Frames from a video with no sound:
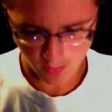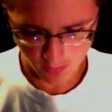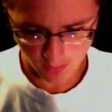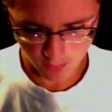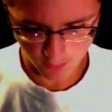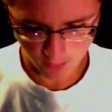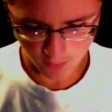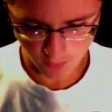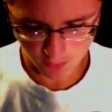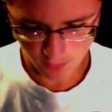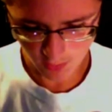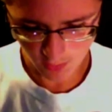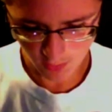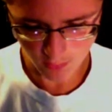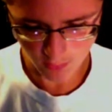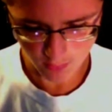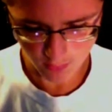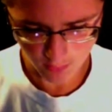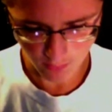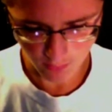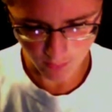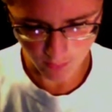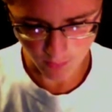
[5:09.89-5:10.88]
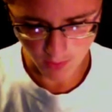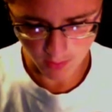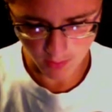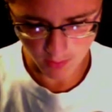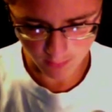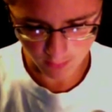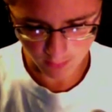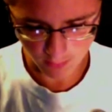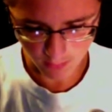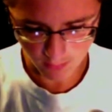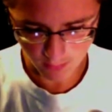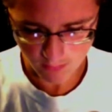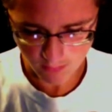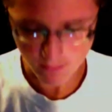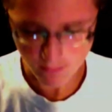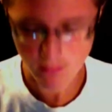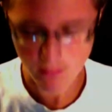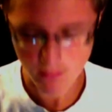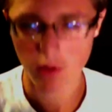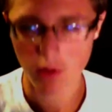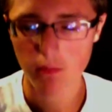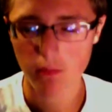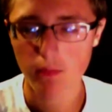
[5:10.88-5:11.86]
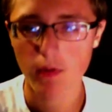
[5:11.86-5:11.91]
So, oh, wait, oh,
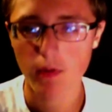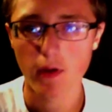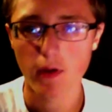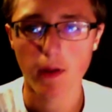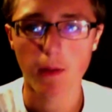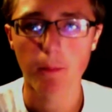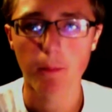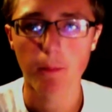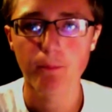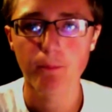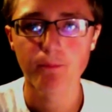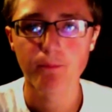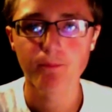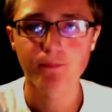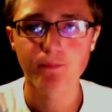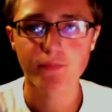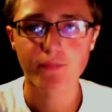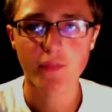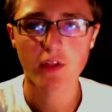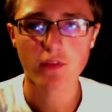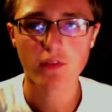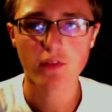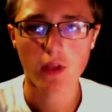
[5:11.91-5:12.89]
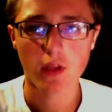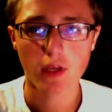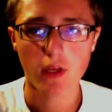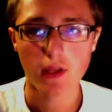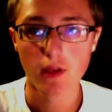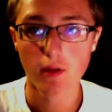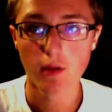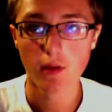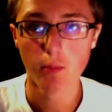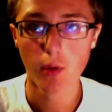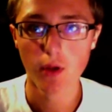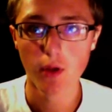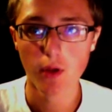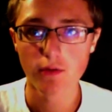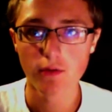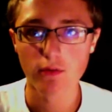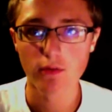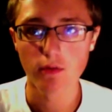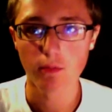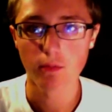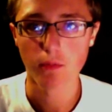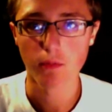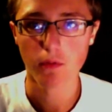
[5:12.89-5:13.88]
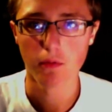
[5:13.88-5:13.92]
no, okay. Thought I hit a button or
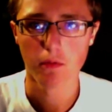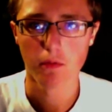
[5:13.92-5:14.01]
something.